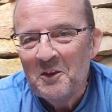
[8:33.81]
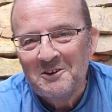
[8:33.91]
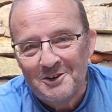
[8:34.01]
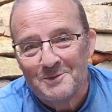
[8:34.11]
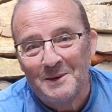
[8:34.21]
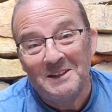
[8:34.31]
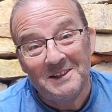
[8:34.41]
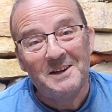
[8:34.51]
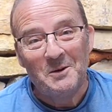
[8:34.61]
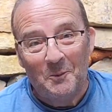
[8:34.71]
Chris
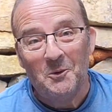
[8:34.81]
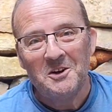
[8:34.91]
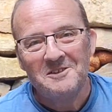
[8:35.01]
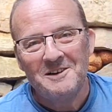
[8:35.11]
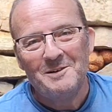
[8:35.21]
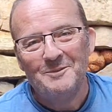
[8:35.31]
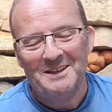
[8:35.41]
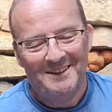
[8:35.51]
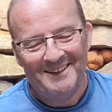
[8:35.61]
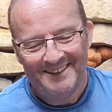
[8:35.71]
Bentley, walking and
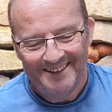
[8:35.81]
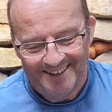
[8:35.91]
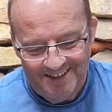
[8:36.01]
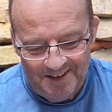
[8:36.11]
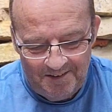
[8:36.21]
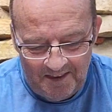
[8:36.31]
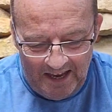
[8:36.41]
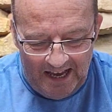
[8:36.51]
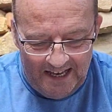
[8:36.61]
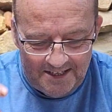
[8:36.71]
rambling.
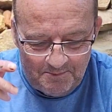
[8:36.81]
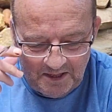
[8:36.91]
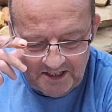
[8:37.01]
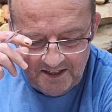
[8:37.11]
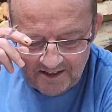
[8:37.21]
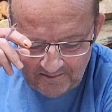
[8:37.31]
Ah, don't matter.